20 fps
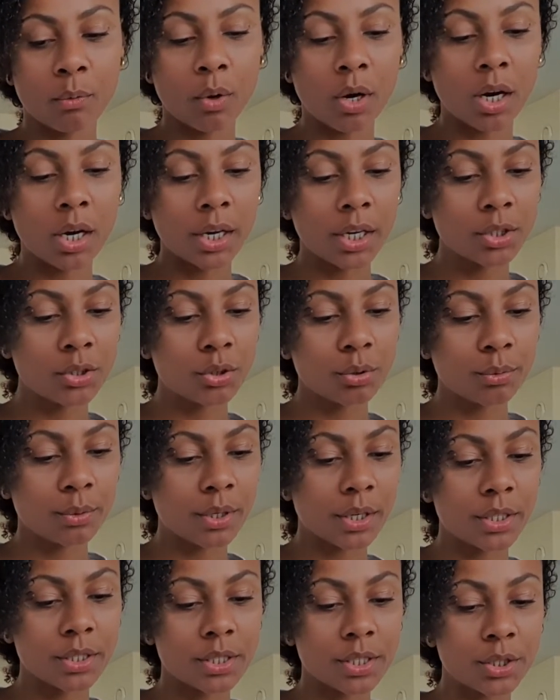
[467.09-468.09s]
walking
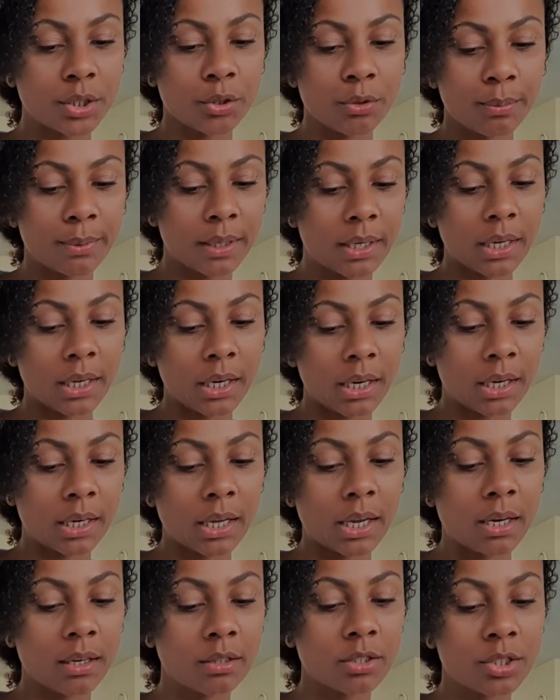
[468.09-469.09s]
towards a new beginning,
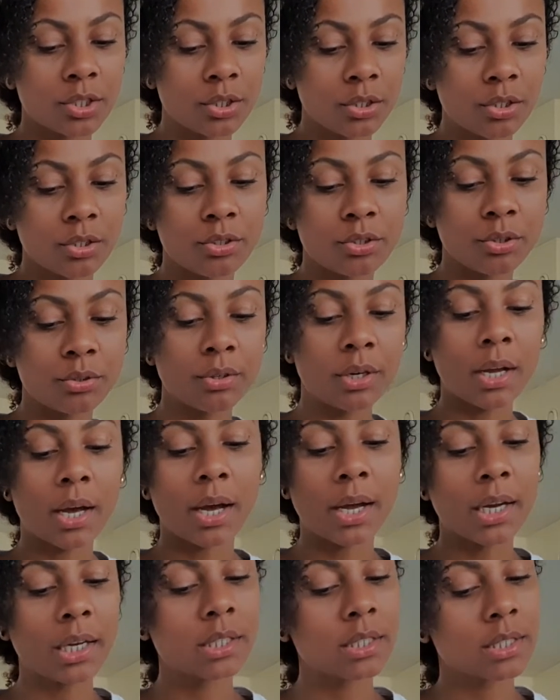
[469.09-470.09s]
then to the 2
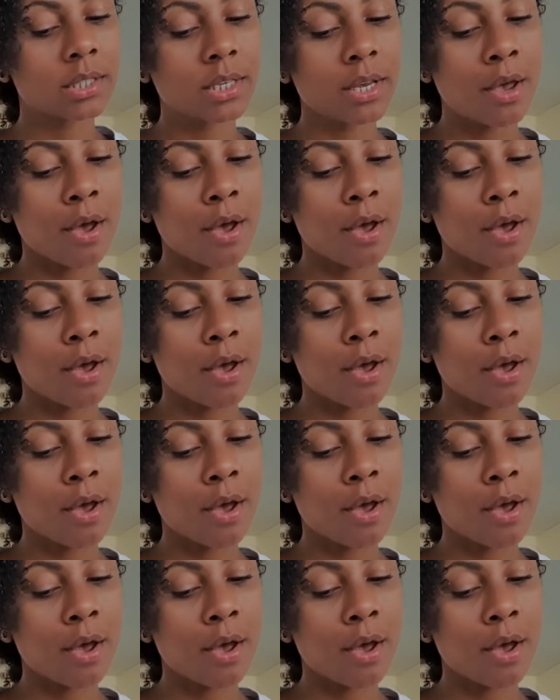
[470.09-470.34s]
nines,